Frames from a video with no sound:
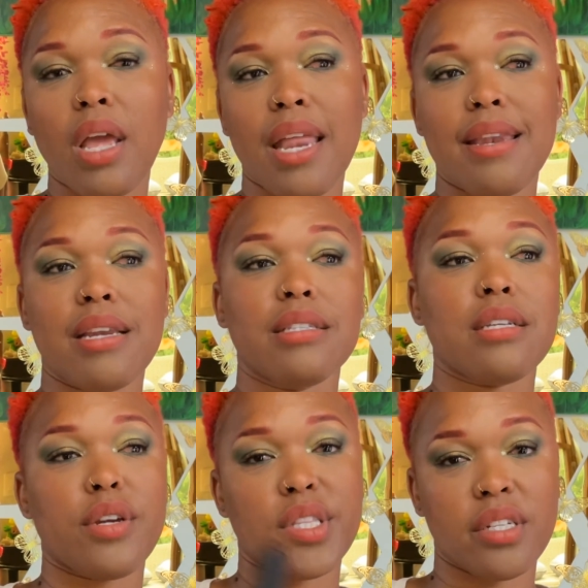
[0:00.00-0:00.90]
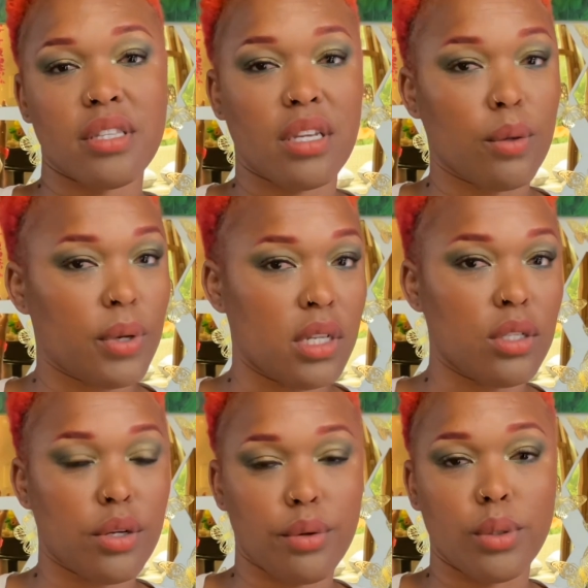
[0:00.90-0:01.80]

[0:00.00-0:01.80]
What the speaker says: and then it's another thing when it's your